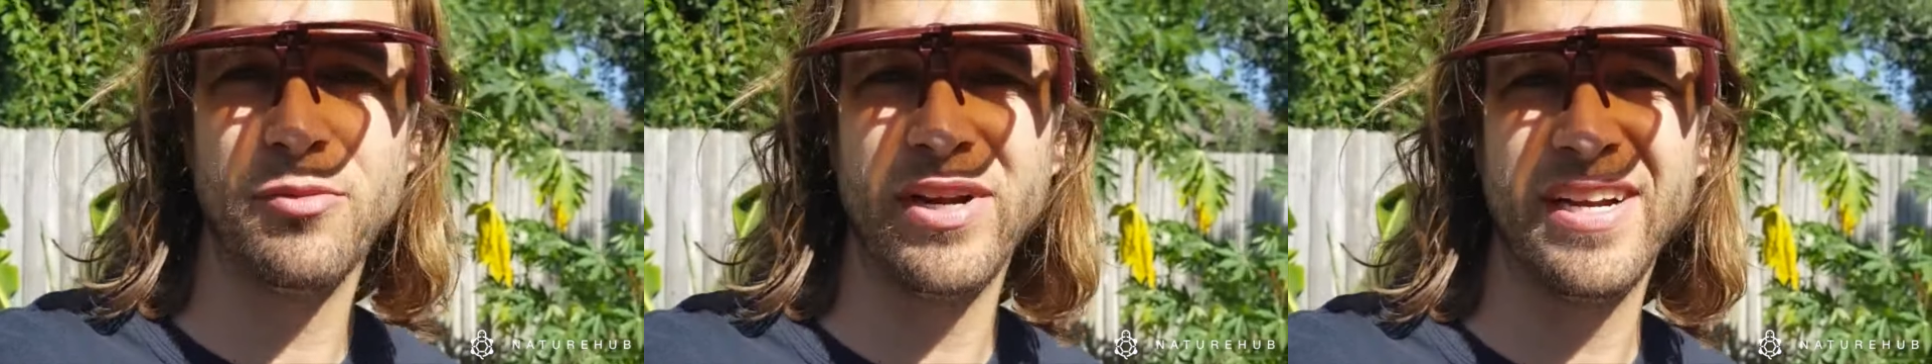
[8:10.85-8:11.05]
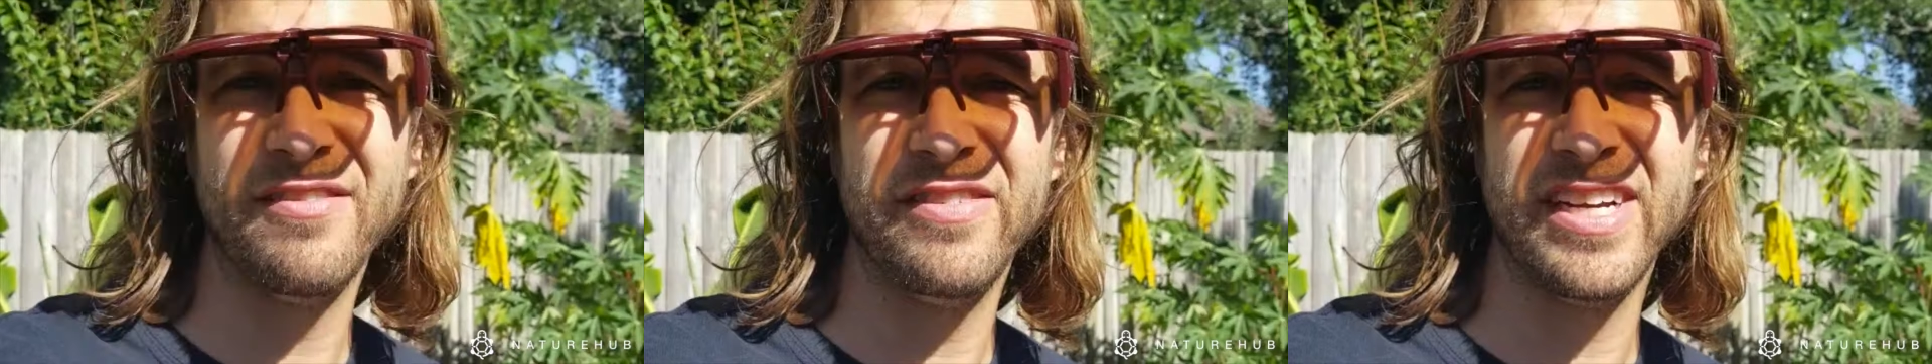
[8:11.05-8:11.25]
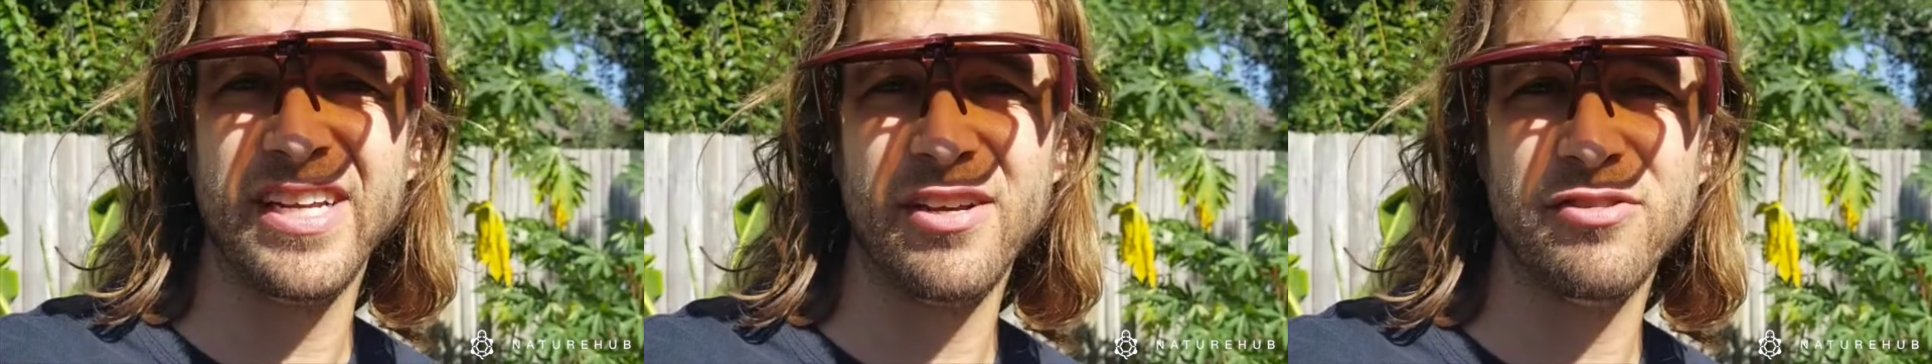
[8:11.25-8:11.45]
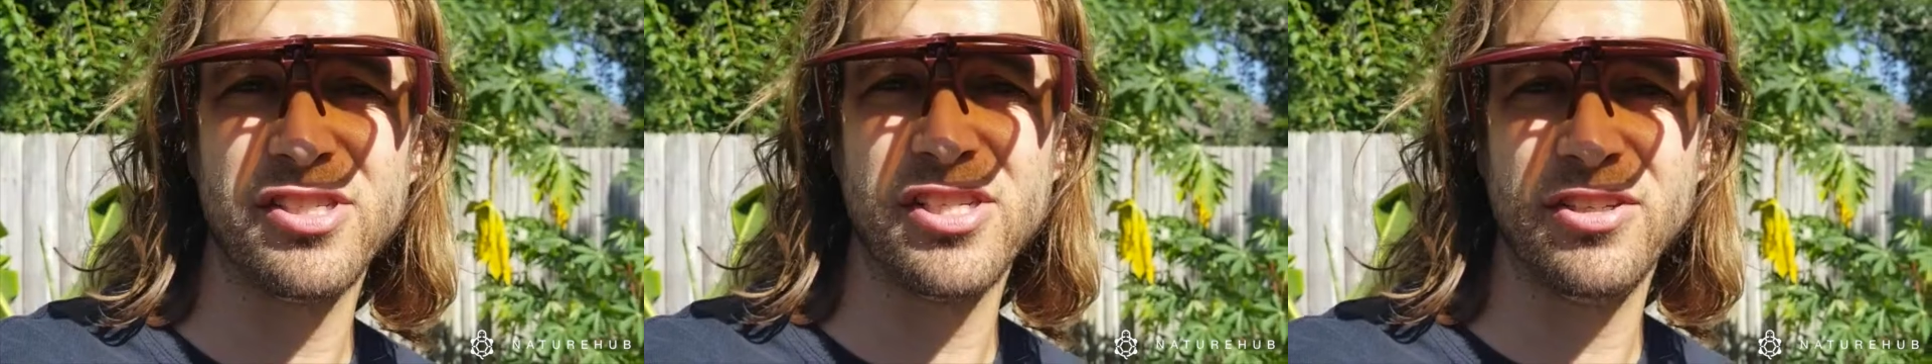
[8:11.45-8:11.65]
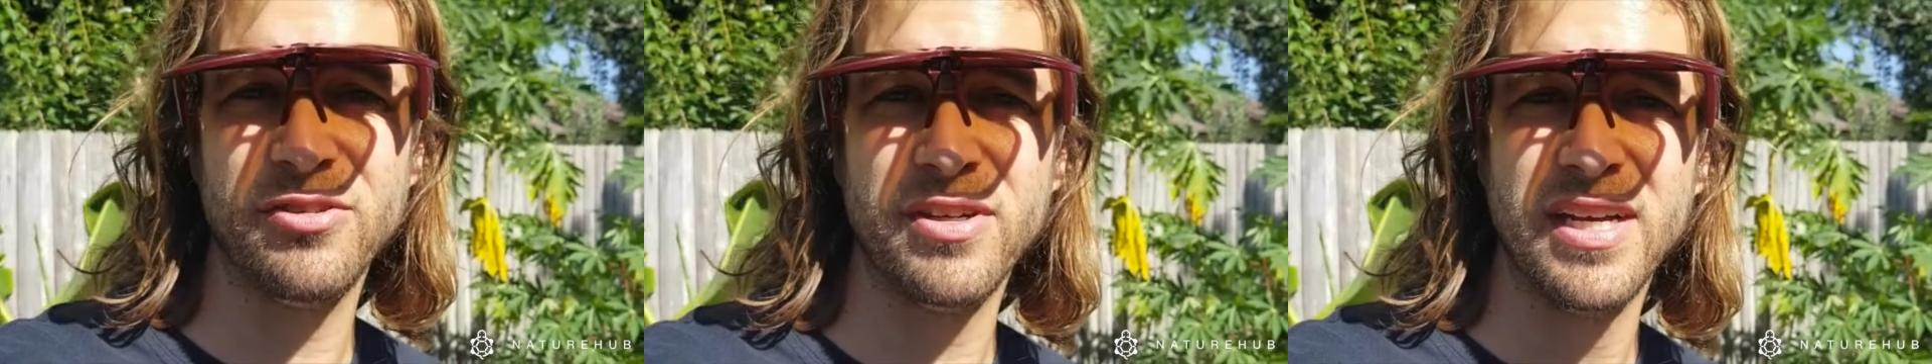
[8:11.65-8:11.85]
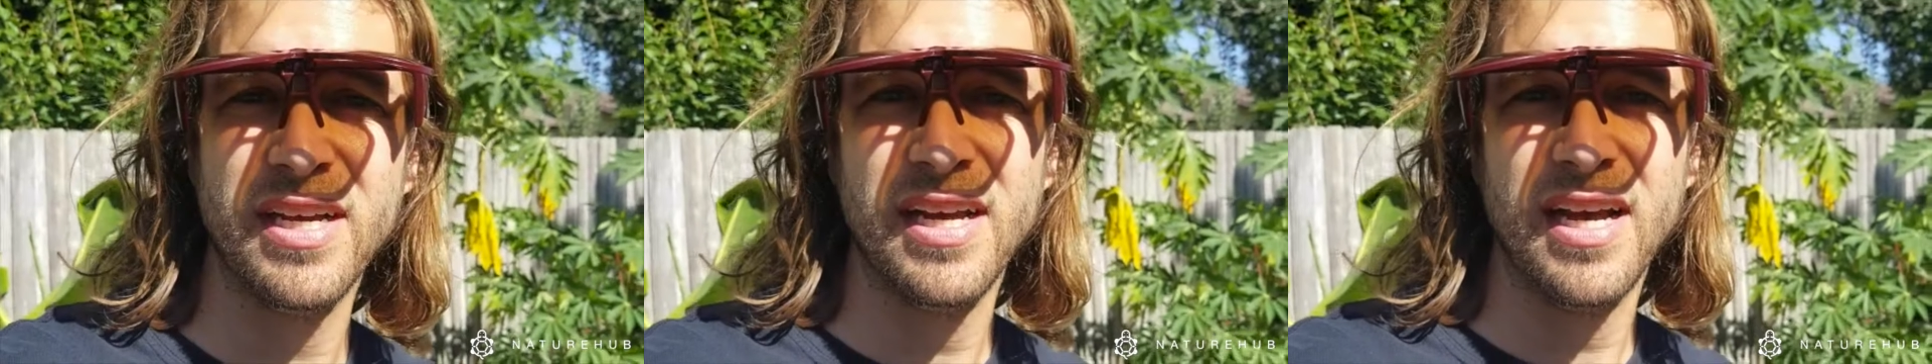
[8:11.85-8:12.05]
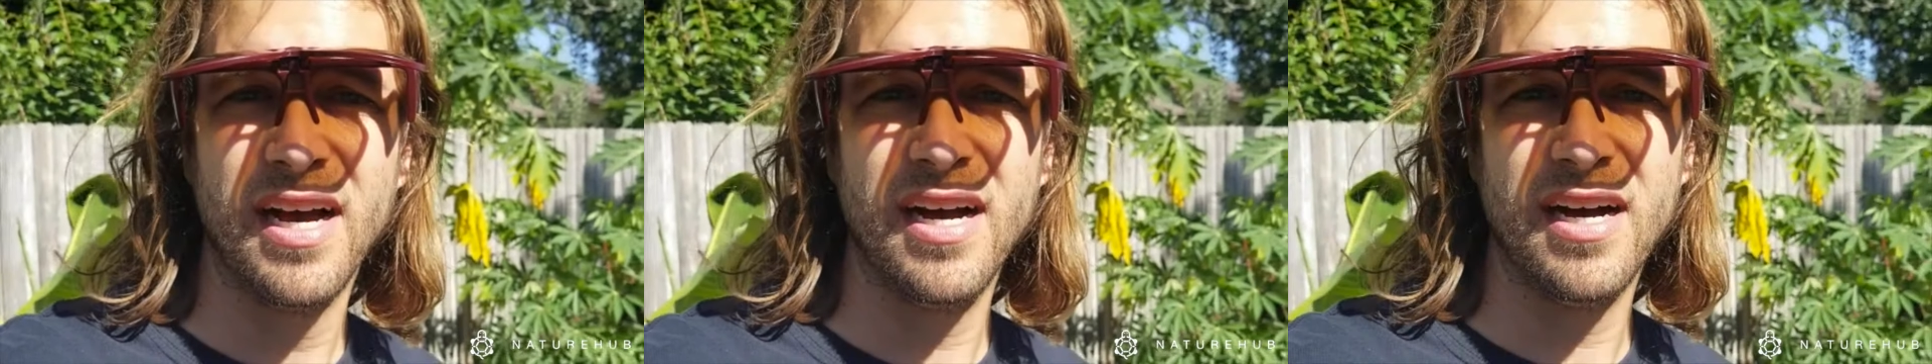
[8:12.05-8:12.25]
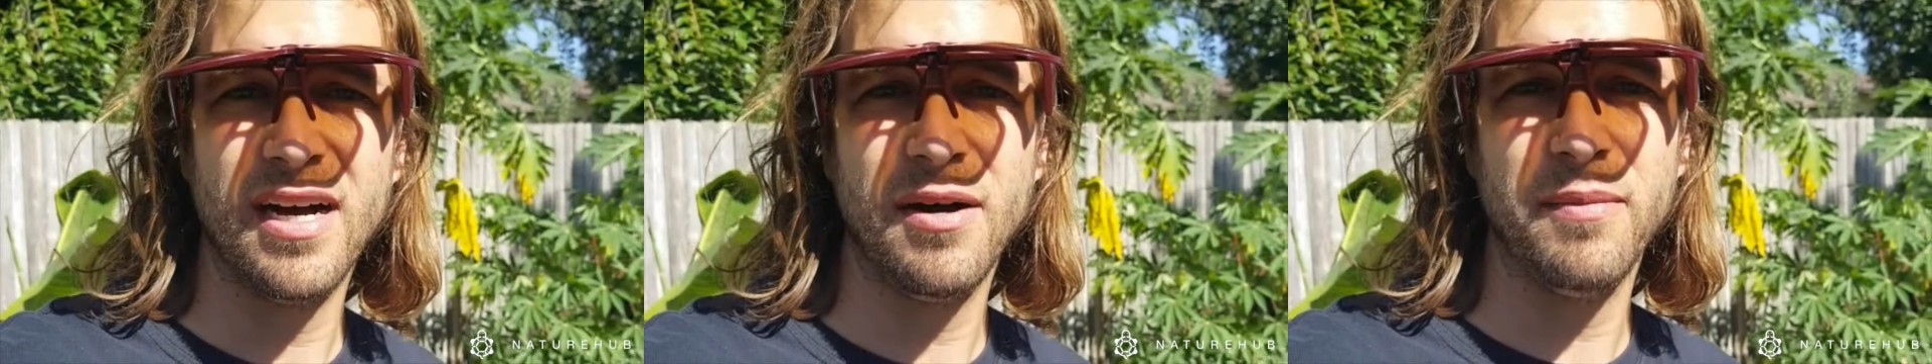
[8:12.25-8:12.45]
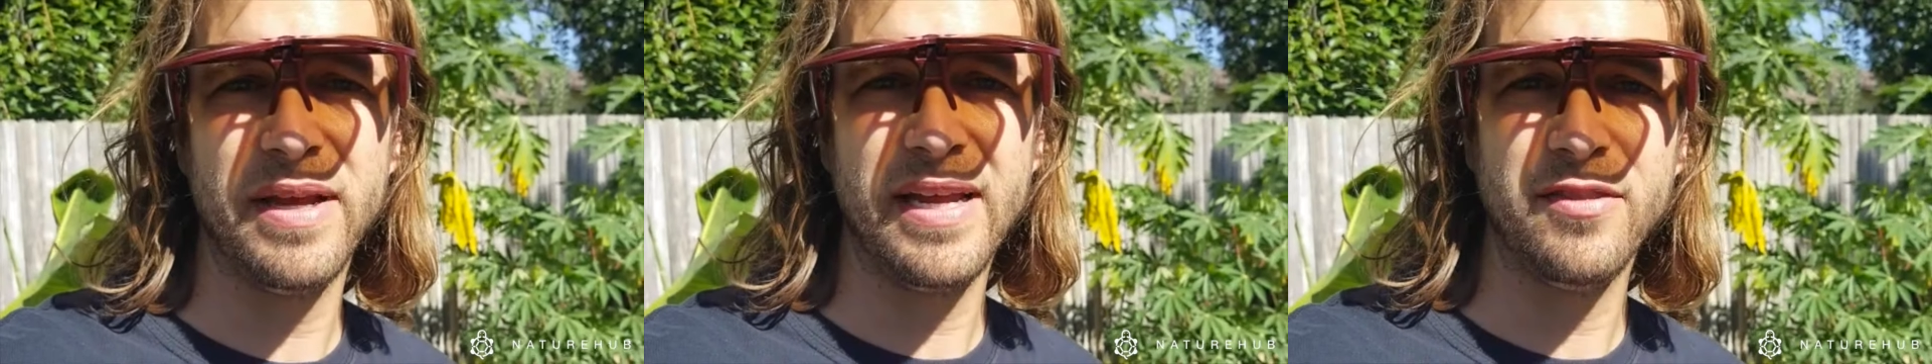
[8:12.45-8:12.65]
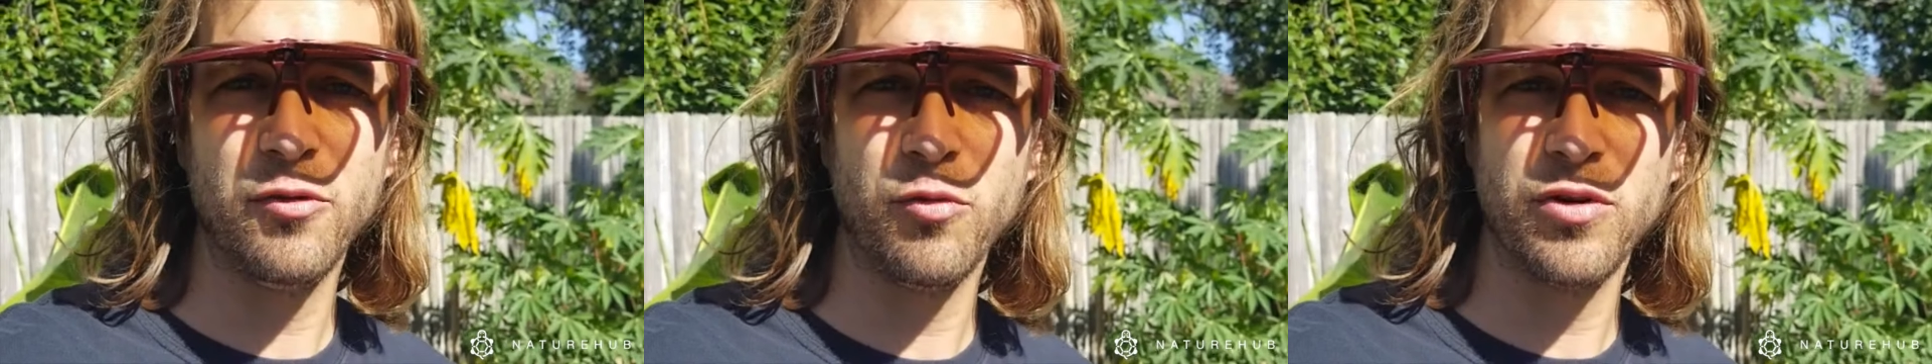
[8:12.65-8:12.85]
random videos too,
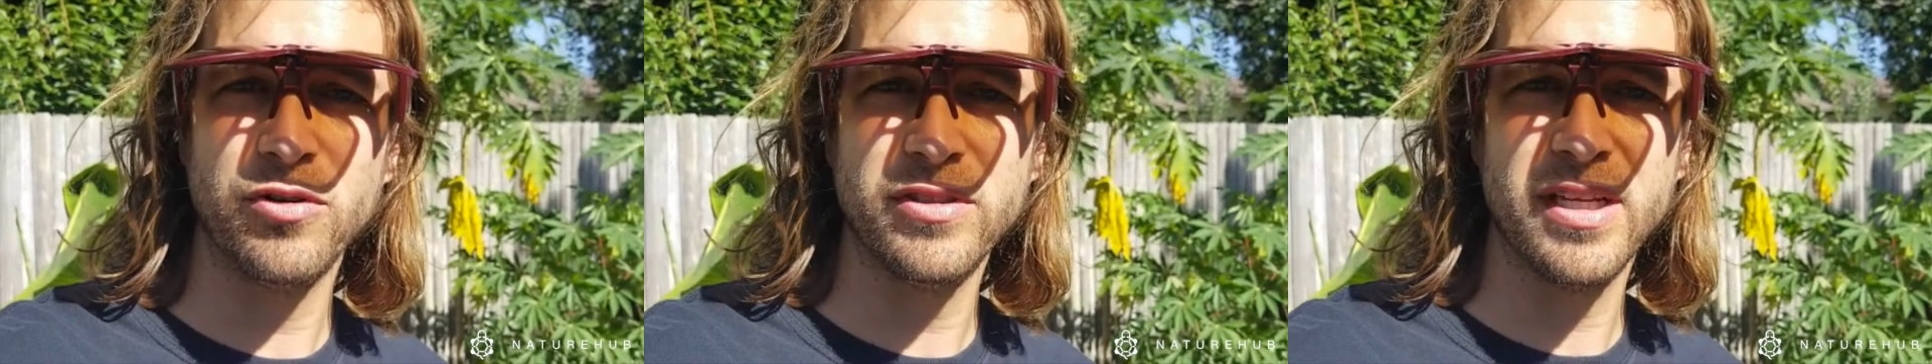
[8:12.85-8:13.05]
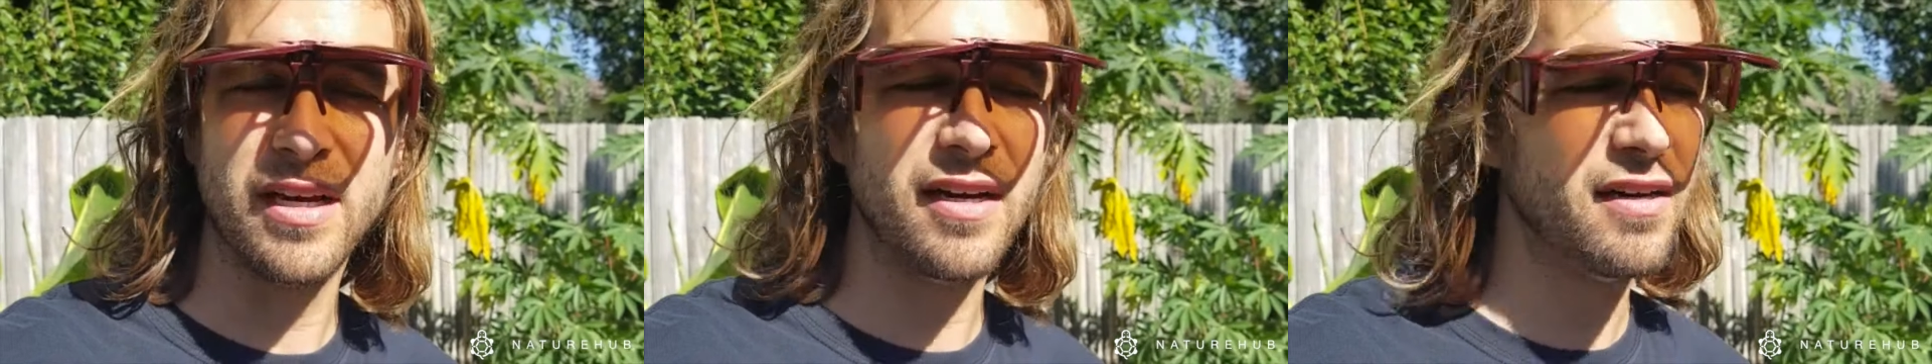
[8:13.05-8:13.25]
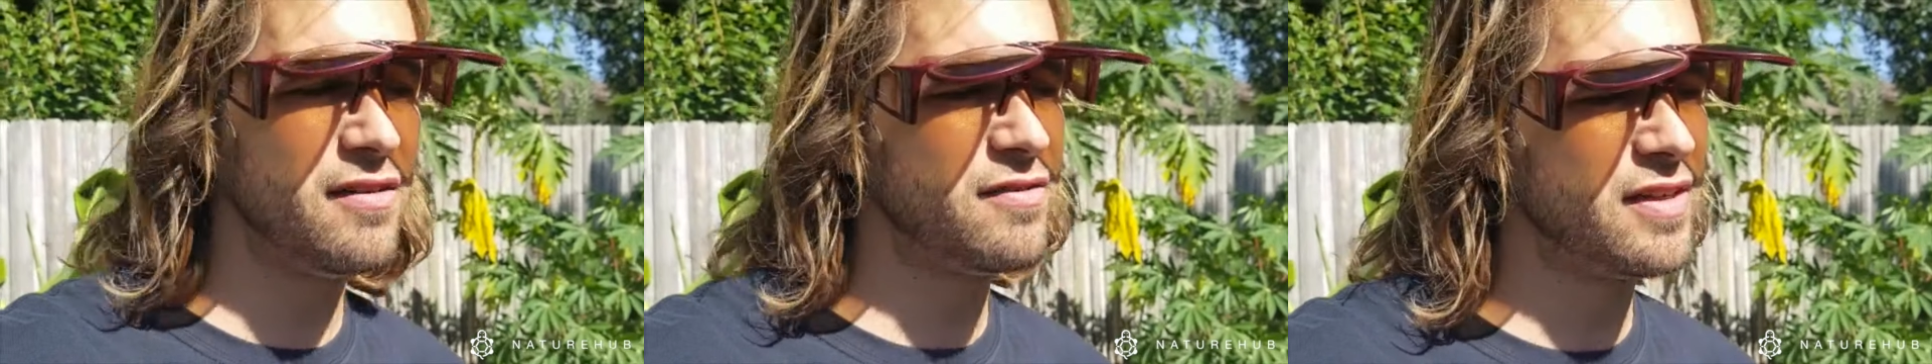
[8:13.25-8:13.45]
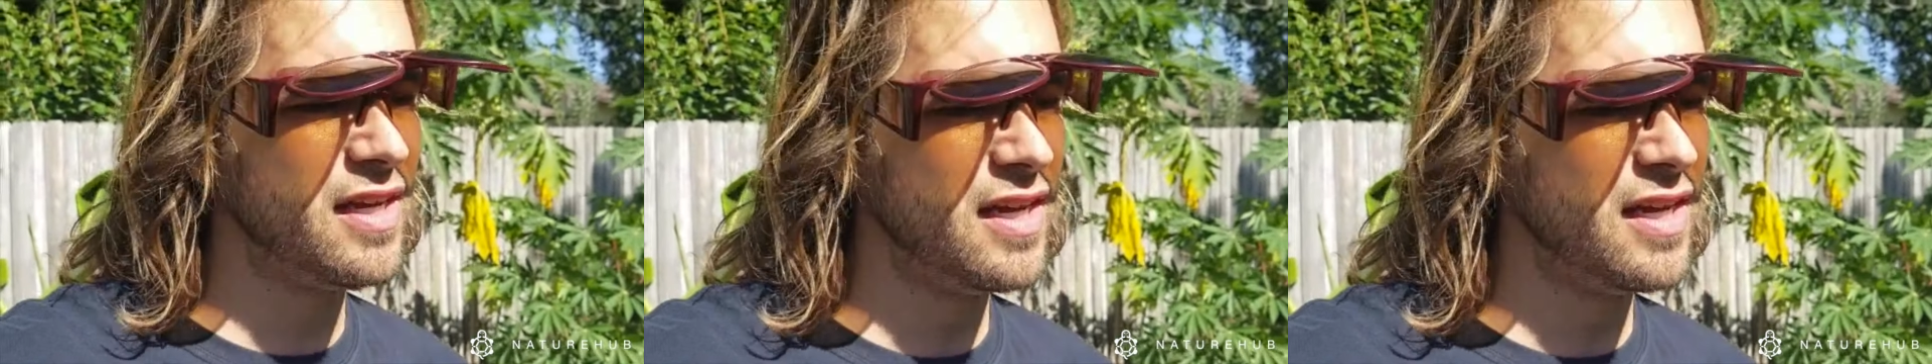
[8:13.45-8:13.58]
in the world of